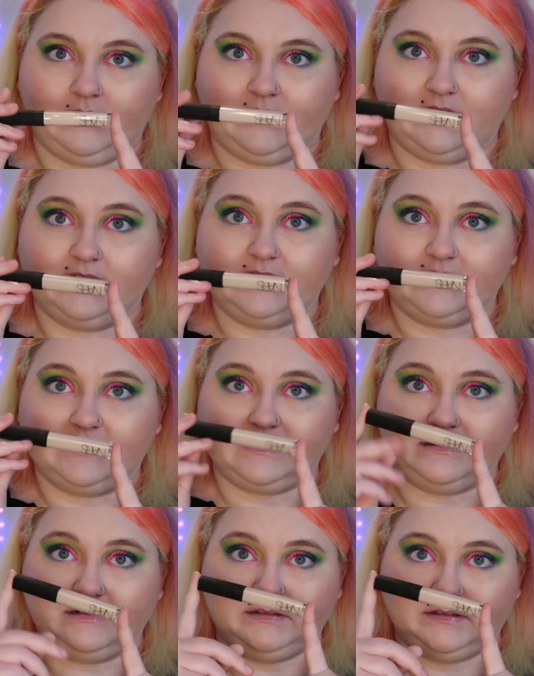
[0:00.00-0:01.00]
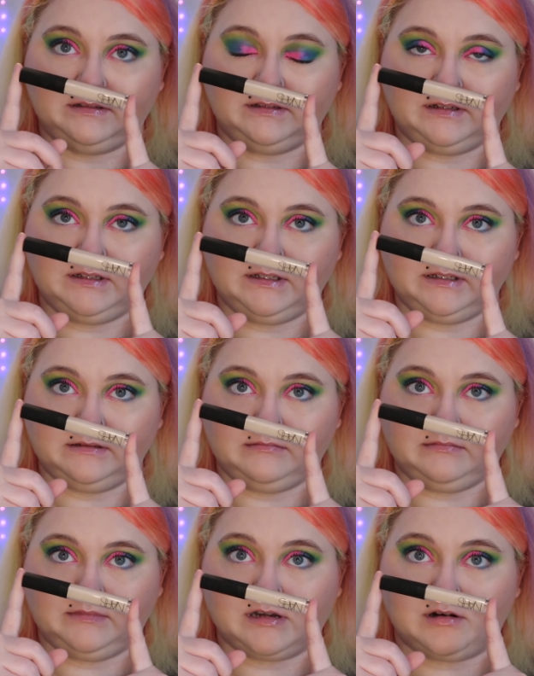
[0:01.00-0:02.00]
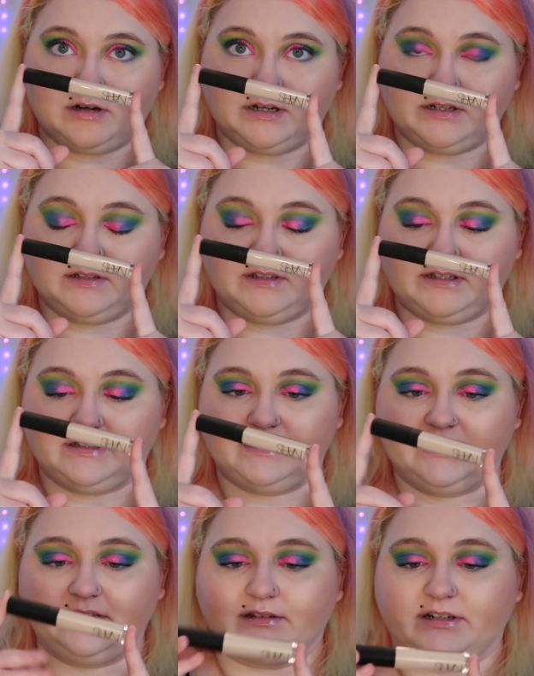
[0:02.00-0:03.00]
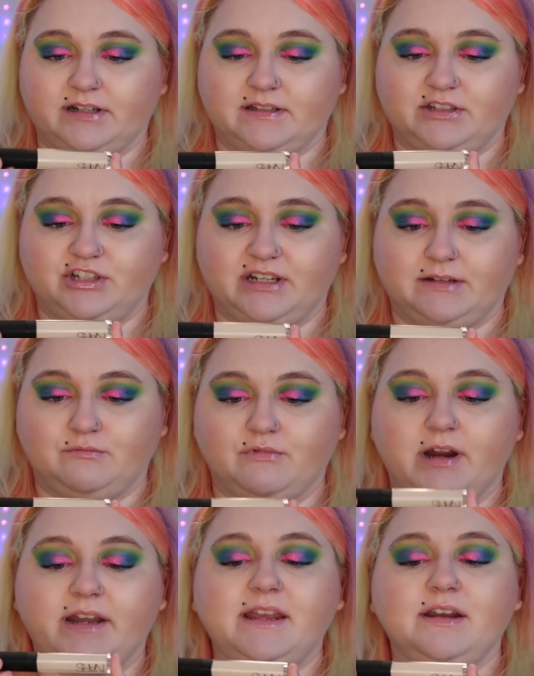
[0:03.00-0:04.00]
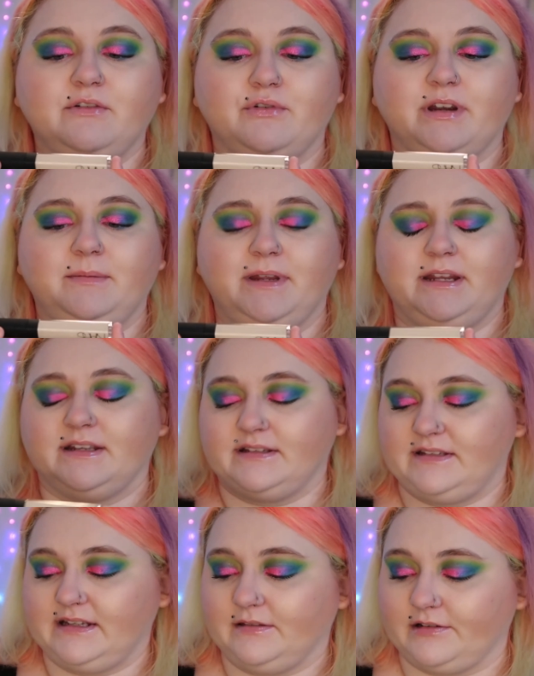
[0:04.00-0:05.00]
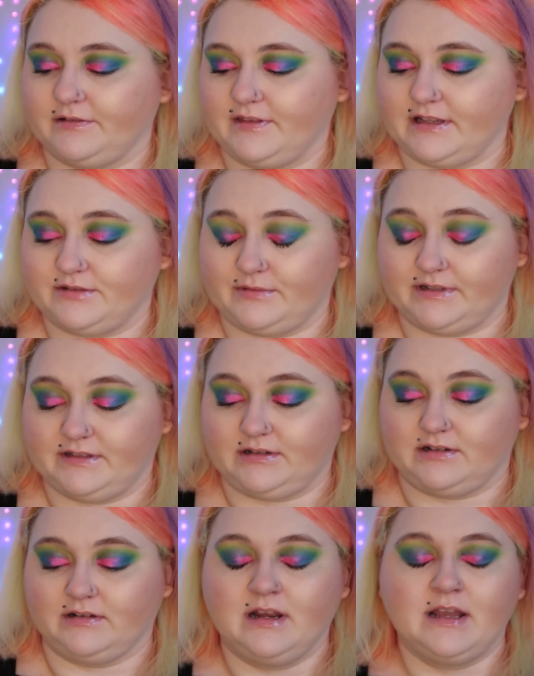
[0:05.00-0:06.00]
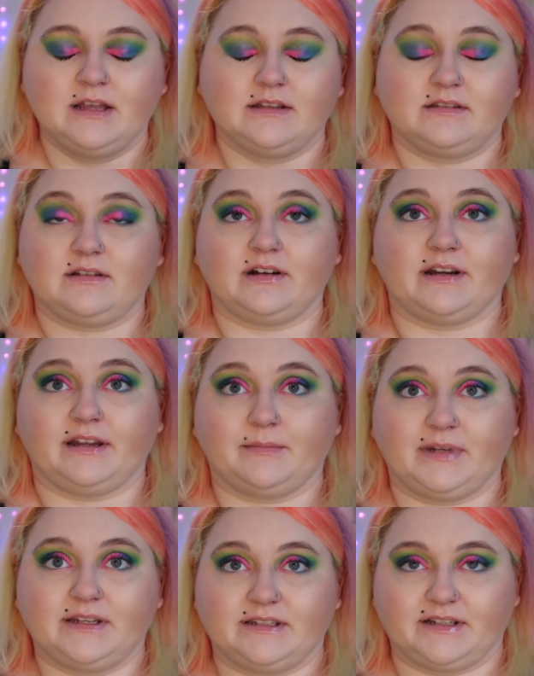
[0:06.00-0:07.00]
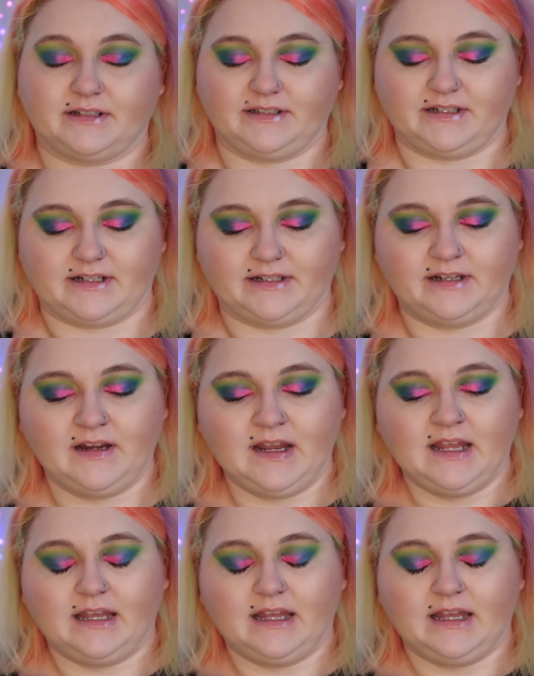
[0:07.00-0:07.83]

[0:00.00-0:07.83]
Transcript: This NARS concealer and Radiant Creamy Concealer, that's what it's called. Sorry, I'm getting tongue-tied.